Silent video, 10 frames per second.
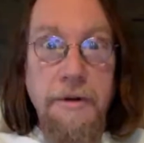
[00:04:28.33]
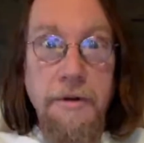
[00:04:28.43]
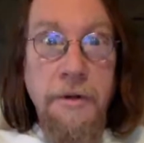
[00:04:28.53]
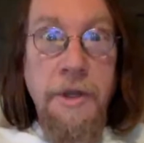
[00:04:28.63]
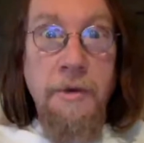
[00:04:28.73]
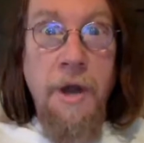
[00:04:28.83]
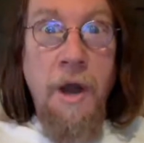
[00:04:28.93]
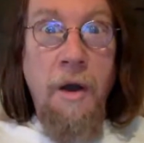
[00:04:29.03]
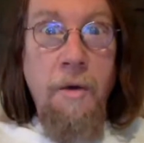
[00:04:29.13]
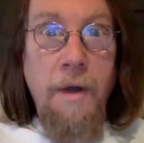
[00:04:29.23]
Do you
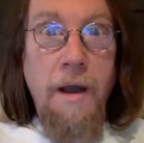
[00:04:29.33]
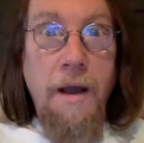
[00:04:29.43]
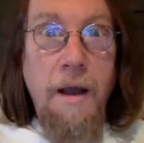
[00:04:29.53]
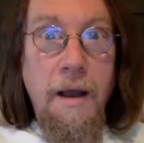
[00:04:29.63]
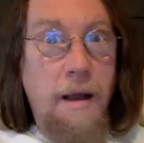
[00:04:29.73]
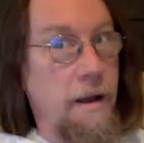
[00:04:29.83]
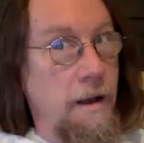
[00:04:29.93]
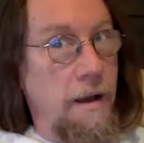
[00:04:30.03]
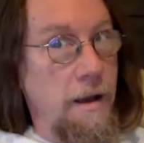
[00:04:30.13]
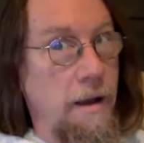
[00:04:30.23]
know?
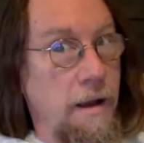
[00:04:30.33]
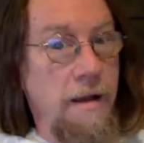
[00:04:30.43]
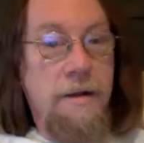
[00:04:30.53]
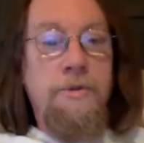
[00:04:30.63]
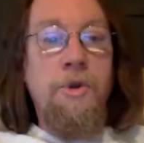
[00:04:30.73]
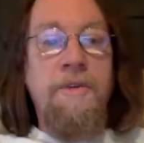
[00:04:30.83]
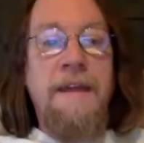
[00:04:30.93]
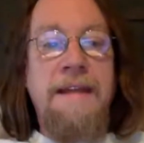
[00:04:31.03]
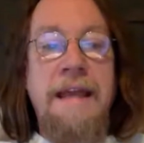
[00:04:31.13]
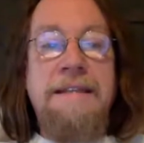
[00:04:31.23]
Do
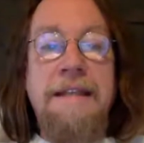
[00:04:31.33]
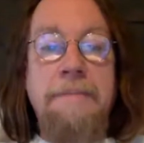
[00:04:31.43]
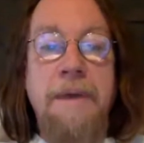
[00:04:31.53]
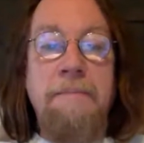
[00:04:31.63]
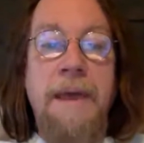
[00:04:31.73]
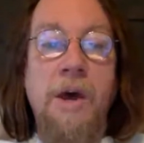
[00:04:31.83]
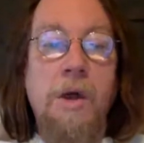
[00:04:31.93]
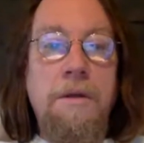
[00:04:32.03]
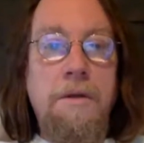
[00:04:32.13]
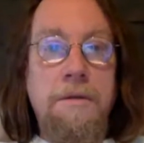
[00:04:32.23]
they take sleeping
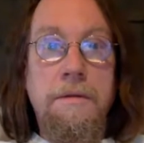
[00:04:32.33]
pill?